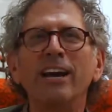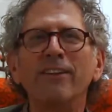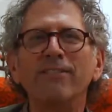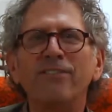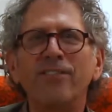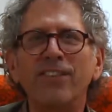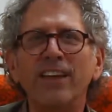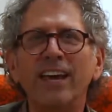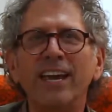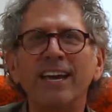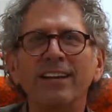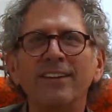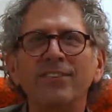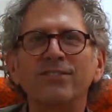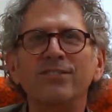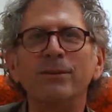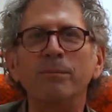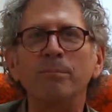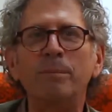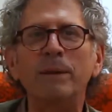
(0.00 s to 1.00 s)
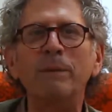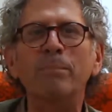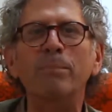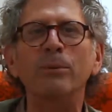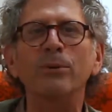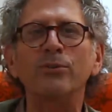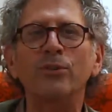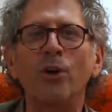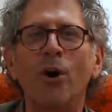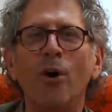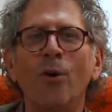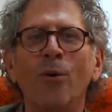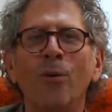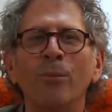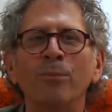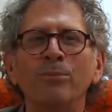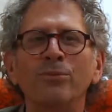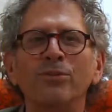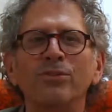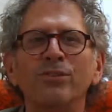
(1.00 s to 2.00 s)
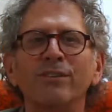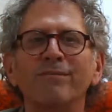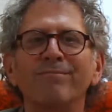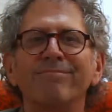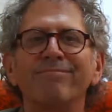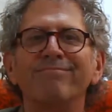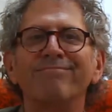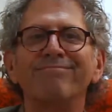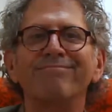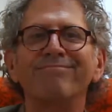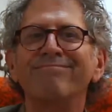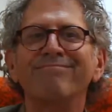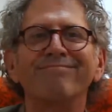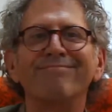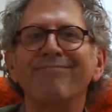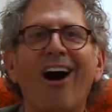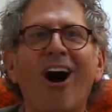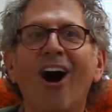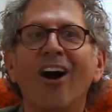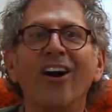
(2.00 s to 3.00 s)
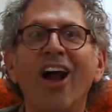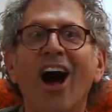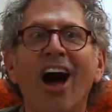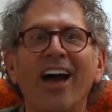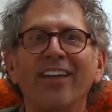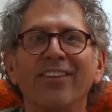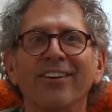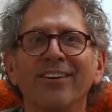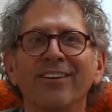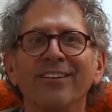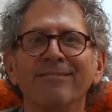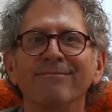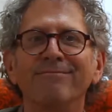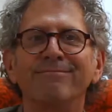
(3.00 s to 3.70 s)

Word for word: of things in people's homes are neither.